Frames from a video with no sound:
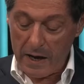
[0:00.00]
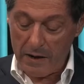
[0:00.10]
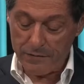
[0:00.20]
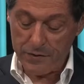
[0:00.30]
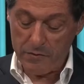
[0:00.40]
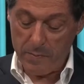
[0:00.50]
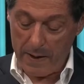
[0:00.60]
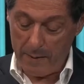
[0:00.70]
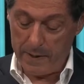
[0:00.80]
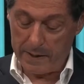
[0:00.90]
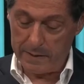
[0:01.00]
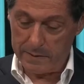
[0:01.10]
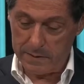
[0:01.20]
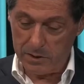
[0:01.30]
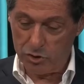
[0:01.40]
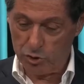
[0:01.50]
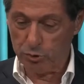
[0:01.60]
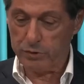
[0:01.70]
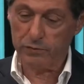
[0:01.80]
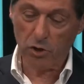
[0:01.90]
have the Republicans
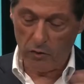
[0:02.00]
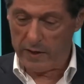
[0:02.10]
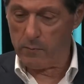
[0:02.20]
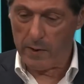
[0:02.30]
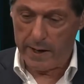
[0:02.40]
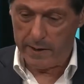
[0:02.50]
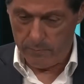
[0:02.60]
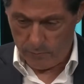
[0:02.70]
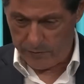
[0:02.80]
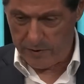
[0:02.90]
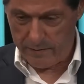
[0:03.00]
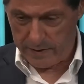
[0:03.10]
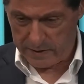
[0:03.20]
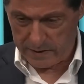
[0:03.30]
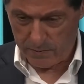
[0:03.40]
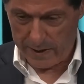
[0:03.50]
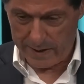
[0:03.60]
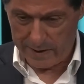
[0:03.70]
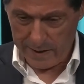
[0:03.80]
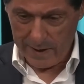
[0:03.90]
sort of got their way with Roe versus
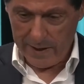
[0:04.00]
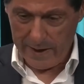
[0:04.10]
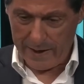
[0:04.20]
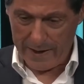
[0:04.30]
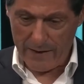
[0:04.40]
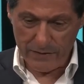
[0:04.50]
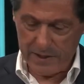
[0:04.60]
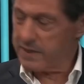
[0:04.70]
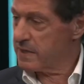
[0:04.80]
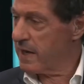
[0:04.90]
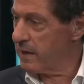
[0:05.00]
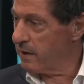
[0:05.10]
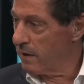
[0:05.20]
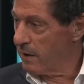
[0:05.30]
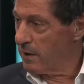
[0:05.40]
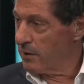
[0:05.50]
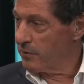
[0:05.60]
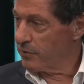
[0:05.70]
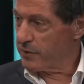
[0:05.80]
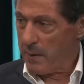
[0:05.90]
Wade, and ever since then,
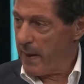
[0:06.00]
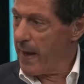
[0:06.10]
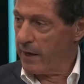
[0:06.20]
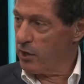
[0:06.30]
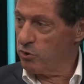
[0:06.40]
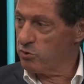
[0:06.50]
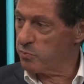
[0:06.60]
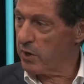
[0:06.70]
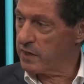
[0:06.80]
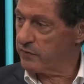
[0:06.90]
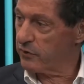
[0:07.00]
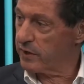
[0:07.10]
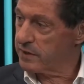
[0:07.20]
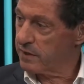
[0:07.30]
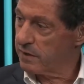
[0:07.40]
they're paying a huge price for it?